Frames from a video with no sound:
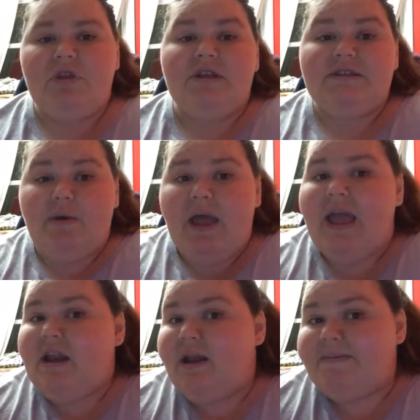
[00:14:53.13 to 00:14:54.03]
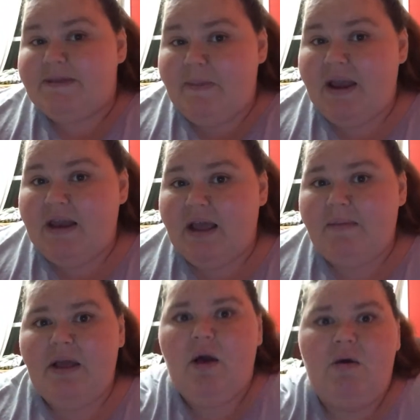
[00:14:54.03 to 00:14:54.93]
So I ended up spending, I'm
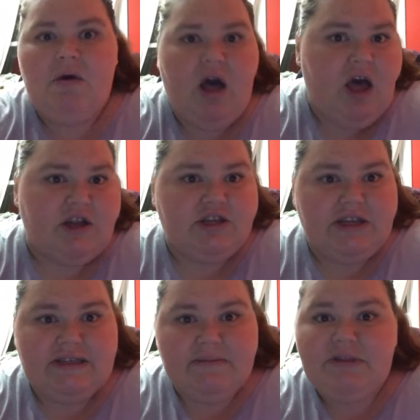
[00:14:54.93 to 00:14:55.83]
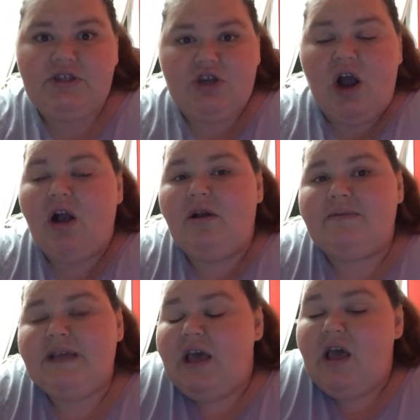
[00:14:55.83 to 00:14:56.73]
like, oh gosh, like some of these
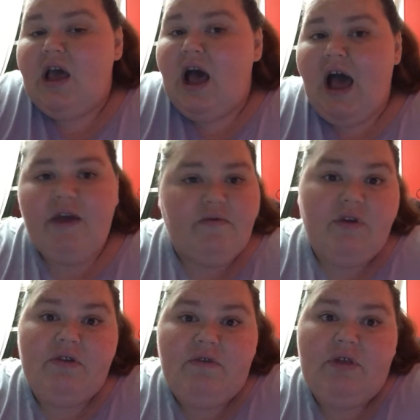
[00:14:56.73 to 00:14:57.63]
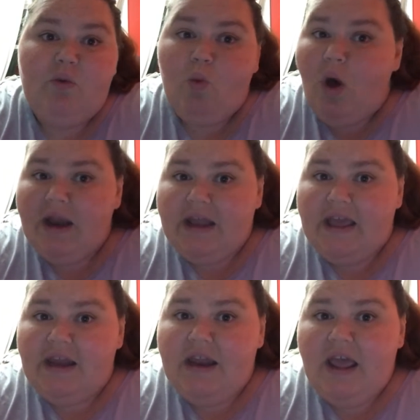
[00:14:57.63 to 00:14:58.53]
charms I really, really
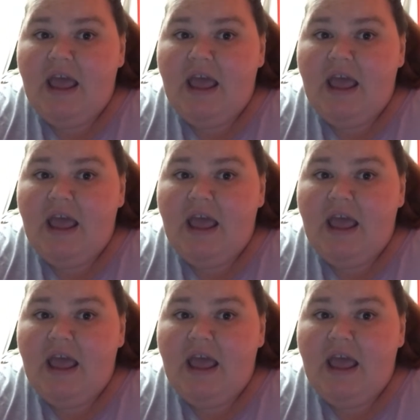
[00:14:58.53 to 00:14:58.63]
wanted.